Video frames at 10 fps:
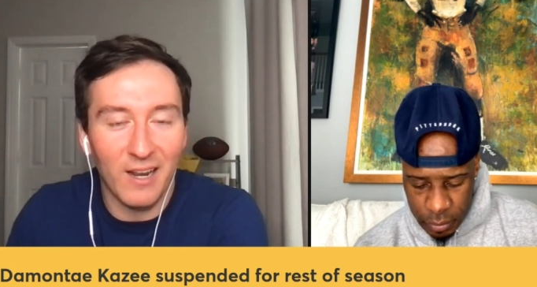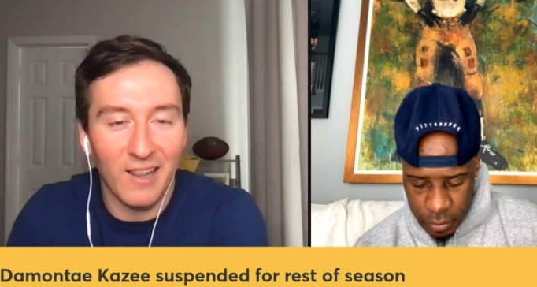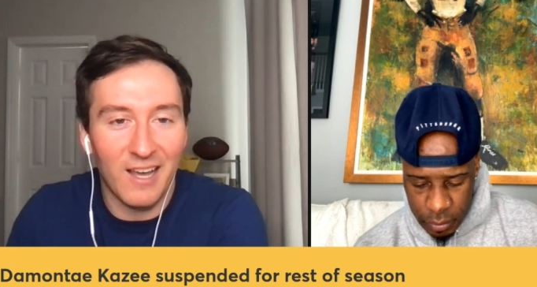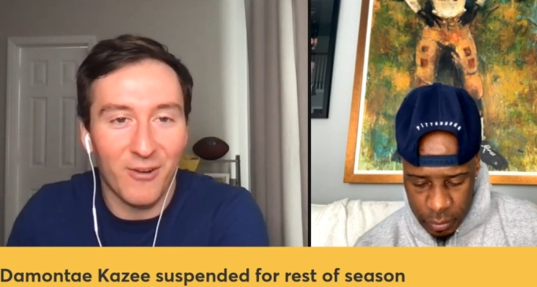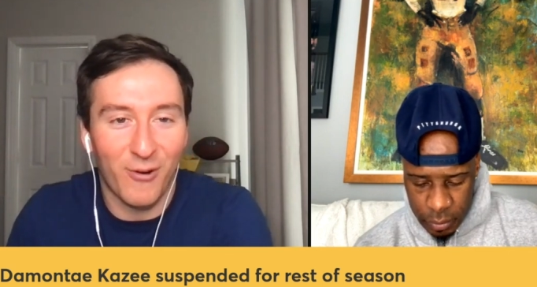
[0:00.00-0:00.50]

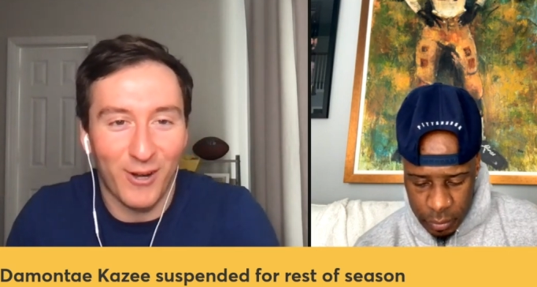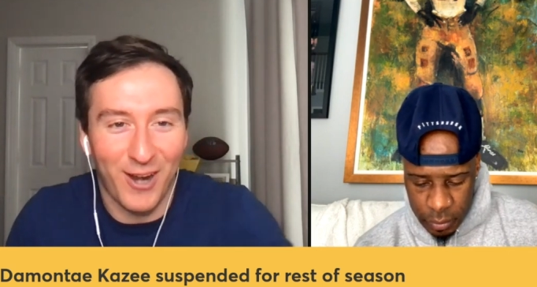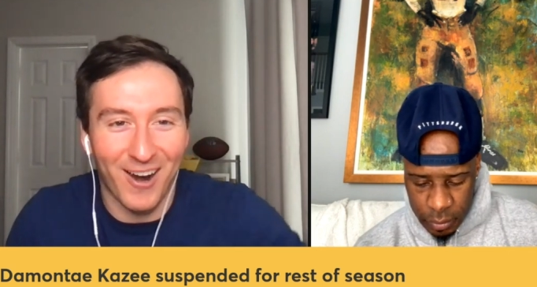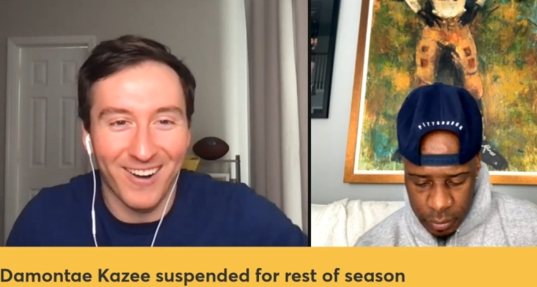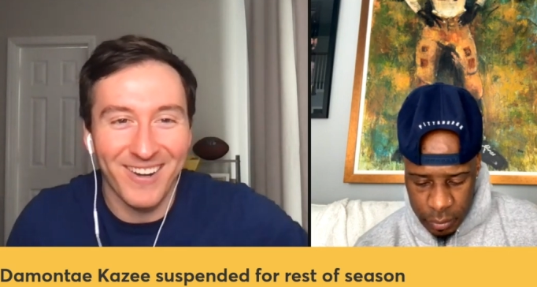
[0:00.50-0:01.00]
Speaker 1: lot of
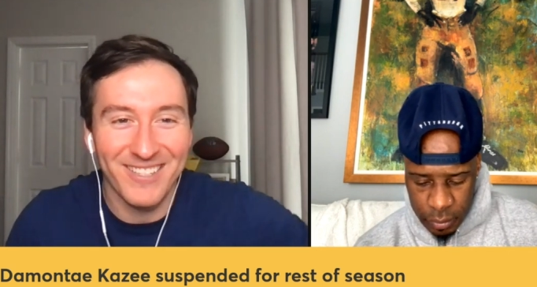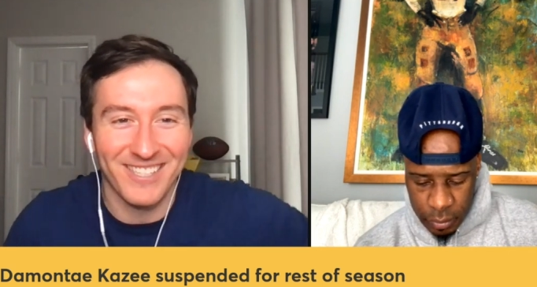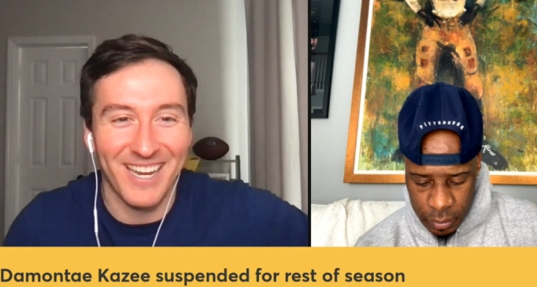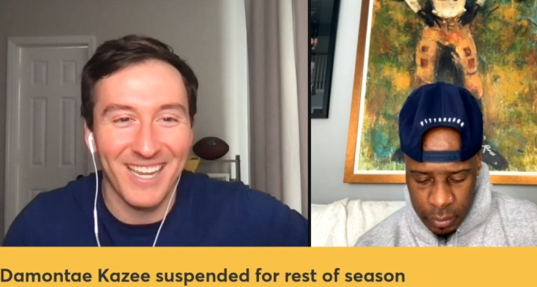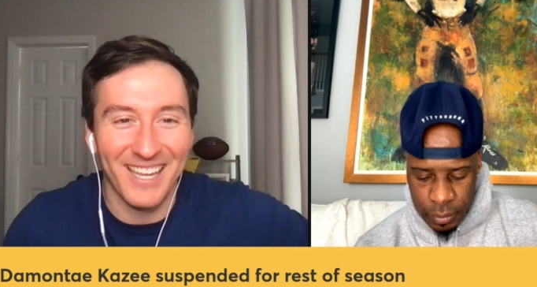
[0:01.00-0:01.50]
regards,
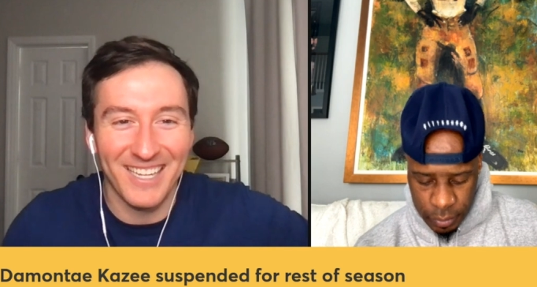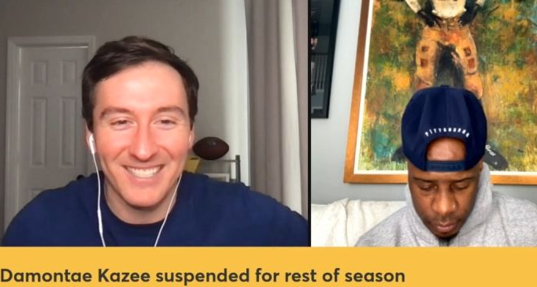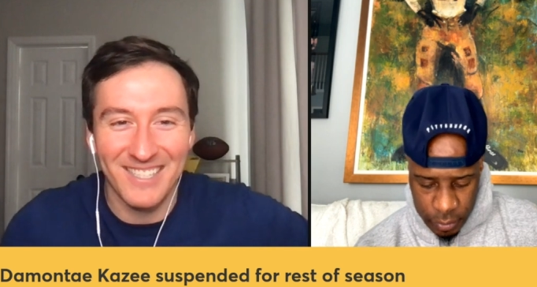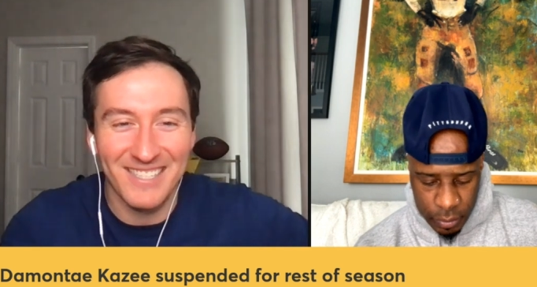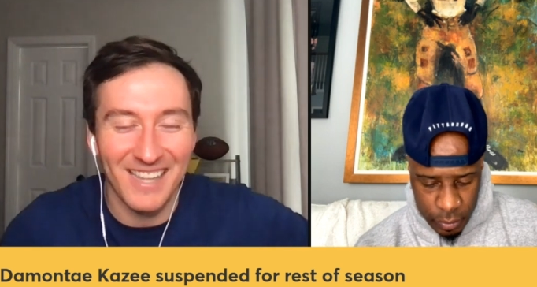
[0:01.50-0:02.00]
Ike, and
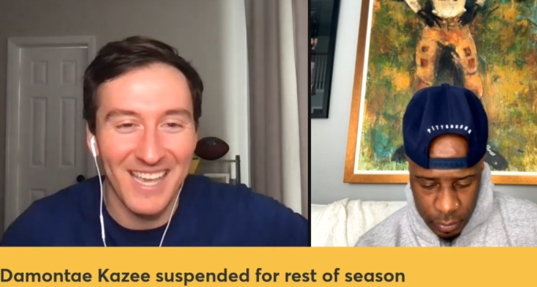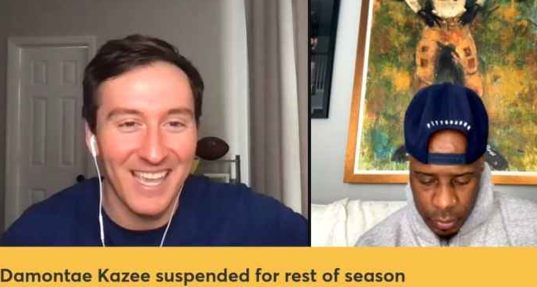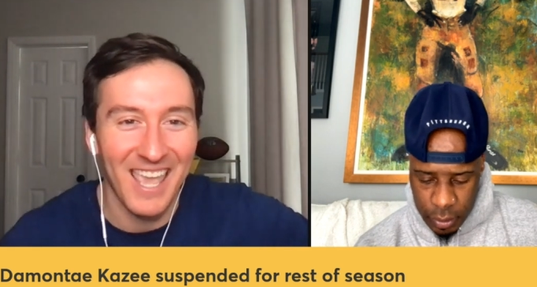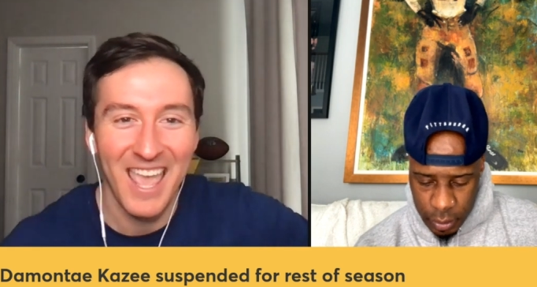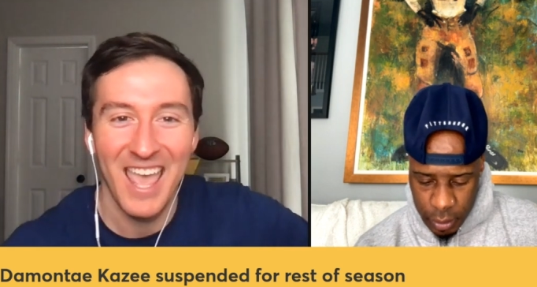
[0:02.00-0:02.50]
it's just
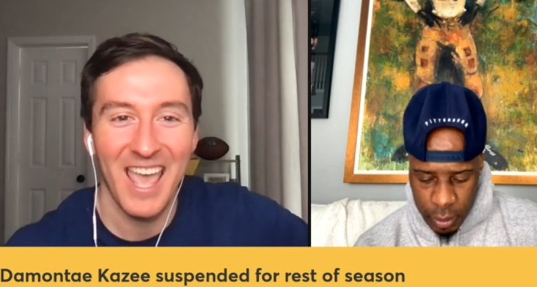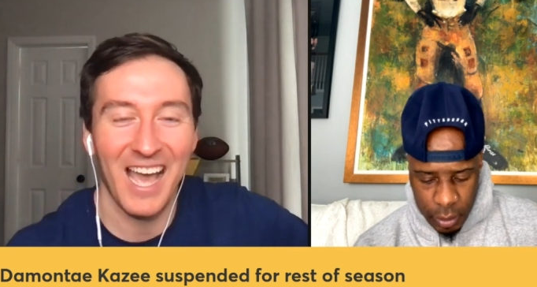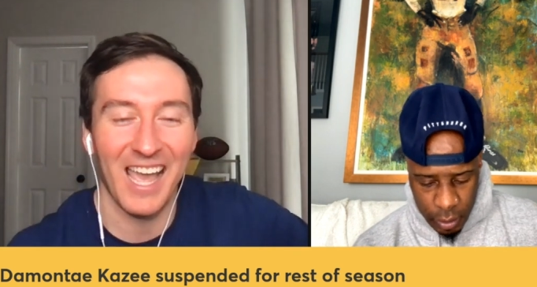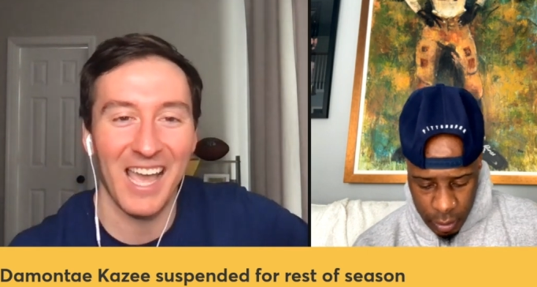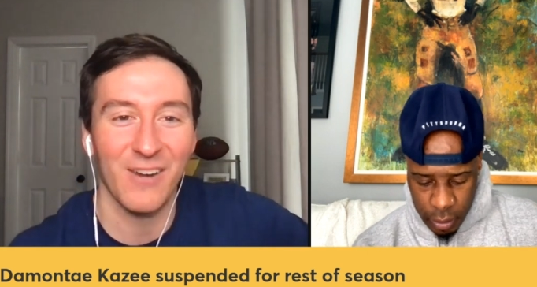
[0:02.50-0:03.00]
like
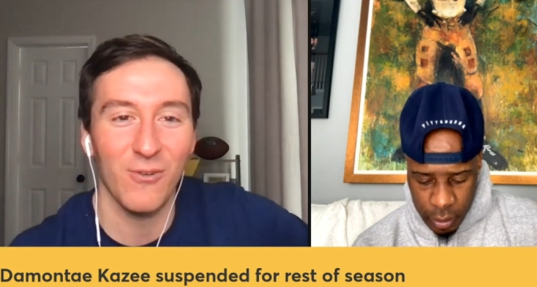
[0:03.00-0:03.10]
I, I don't